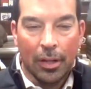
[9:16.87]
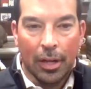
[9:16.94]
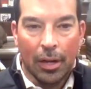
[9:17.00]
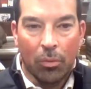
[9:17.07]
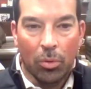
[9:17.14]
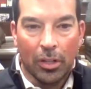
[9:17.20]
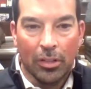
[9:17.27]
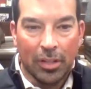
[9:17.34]

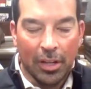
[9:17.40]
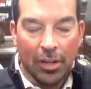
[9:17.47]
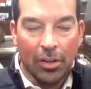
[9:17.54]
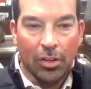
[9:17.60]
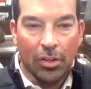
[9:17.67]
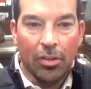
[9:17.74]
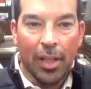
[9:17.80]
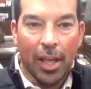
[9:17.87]
We'll
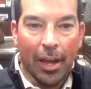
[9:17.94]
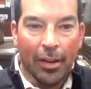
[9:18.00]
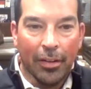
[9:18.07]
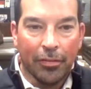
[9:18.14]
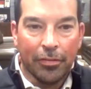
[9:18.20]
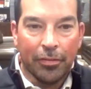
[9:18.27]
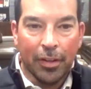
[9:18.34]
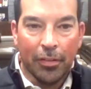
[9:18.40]
continue to do that
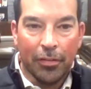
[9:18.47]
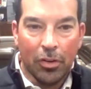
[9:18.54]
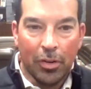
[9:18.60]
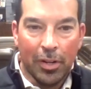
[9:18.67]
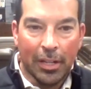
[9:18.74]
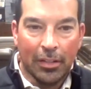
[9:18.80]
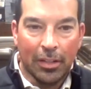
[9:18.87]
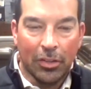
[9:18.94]
if you
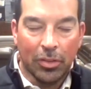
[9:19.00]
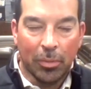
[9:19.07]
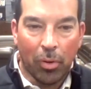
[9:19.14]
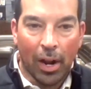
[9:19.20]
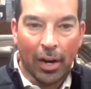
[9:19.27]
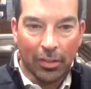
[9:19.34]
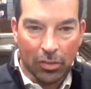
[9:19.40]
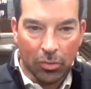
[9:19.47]
know, he continues to
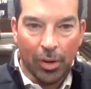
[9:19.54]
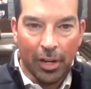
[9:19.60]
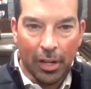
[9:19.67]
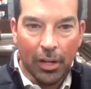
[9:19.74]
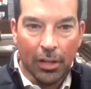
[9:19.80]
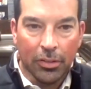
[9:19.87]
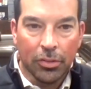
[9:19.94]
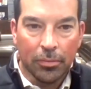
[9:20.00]
practice the way he
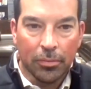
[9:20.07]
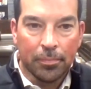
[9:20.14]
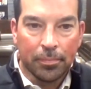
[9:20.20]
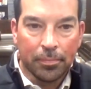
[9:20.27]
does.